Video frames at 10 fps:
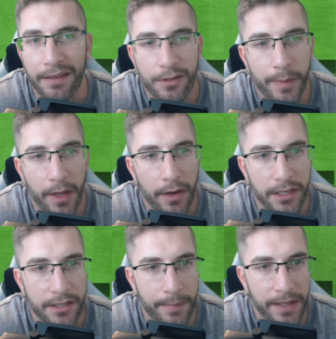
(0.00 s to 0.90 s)
to be
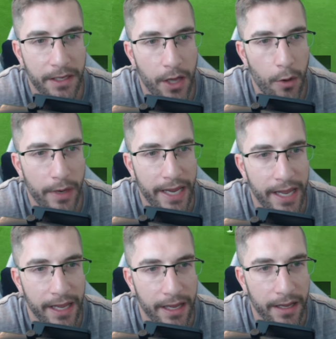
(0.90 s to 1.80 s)
honest? I mean, the goalie
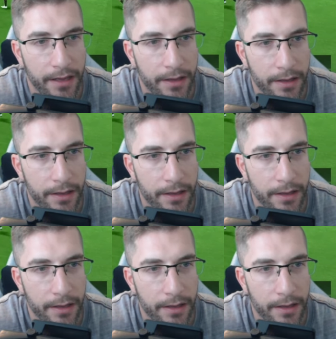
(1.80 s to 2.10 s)
here,